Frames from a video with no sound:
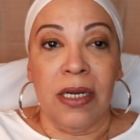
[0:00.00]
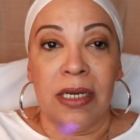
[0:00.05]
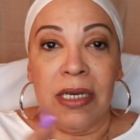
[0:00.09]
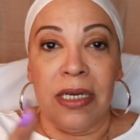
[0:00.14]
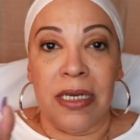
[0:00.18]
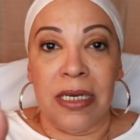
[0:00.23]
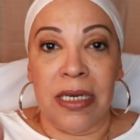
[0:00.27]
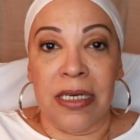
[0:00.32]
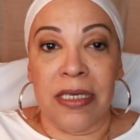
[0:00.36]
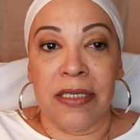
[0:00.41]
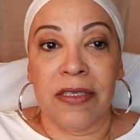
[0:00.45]

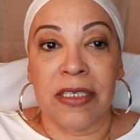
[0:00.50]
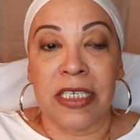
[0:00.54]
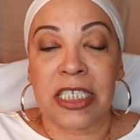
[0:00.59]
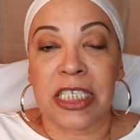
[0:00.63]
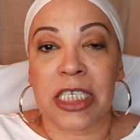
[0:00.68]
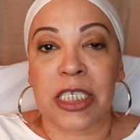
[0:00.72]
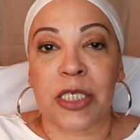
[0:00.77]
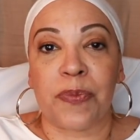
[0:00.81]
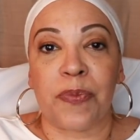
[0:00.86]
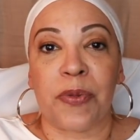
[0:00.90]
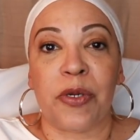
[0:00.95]
and
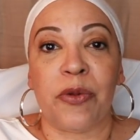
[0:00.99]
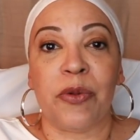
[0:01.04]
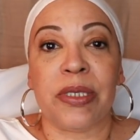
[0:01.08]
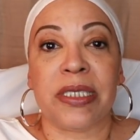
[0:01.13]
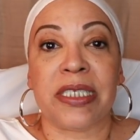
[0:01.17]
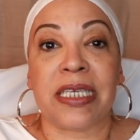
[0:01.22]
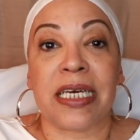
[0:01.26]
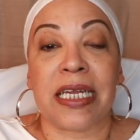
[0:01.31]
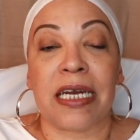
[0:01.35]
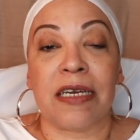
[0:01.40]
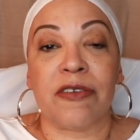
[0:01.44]
this
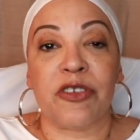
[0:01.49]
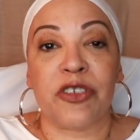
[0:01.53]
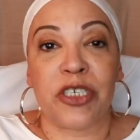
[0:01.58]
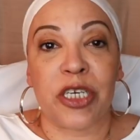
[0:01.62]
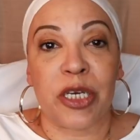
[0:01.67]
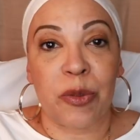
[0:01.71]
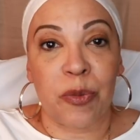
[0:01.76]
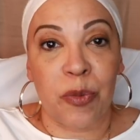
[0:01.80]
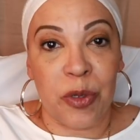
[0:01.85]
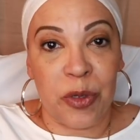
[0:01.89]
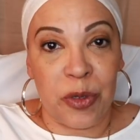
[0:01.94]
experience that I've
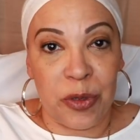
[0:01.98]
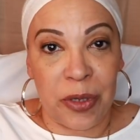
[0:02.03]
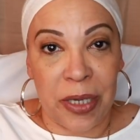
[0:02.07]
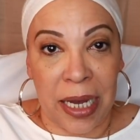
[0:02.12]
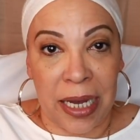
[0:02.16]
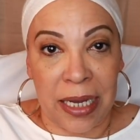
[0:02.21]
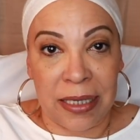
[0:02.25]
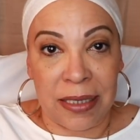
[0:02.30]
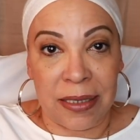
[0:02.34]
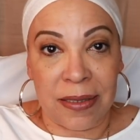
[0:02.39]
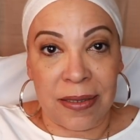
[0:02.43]
shared with you
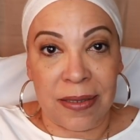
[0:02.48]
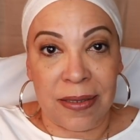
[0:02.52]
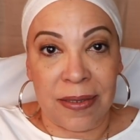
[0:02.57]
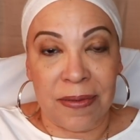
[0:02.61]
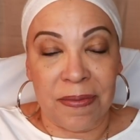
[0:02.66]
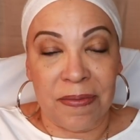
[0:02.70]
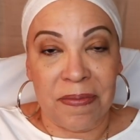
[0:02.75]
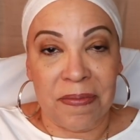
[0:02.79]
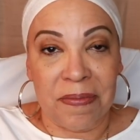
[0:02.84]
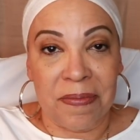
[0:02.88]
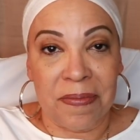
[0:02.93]
guys
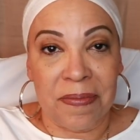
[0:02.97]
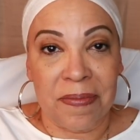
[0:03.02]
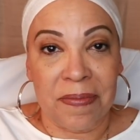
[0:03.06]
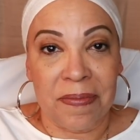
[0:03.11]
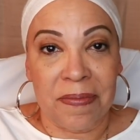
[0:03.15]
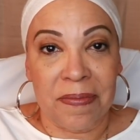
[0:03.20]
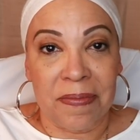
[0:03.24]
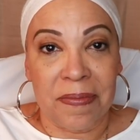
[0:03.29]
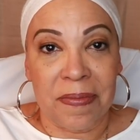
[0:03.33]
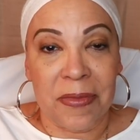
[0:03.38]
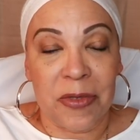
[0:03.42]

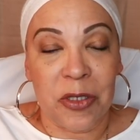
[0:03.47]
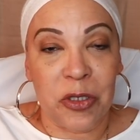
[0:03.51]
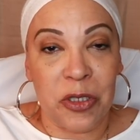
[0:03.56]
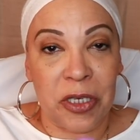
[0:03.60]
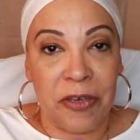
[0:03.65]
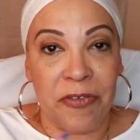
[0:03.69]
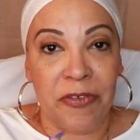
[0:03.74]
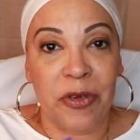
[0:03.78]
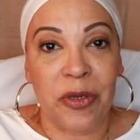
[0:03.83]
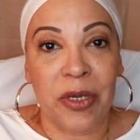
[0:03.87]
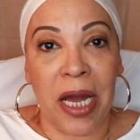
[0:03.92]
to
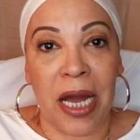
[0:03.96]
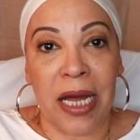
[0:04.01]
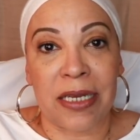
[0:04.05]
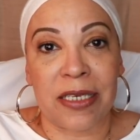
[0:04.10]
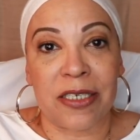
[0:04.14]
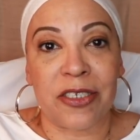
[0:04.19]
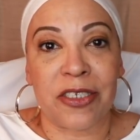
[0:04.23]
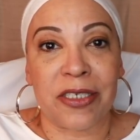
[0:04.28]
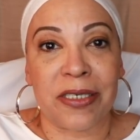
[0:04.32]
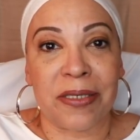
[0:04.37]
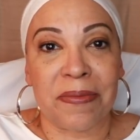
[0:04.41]
give you
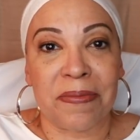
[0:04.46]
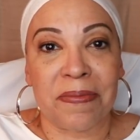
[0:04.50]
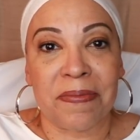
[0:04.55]
knowledge.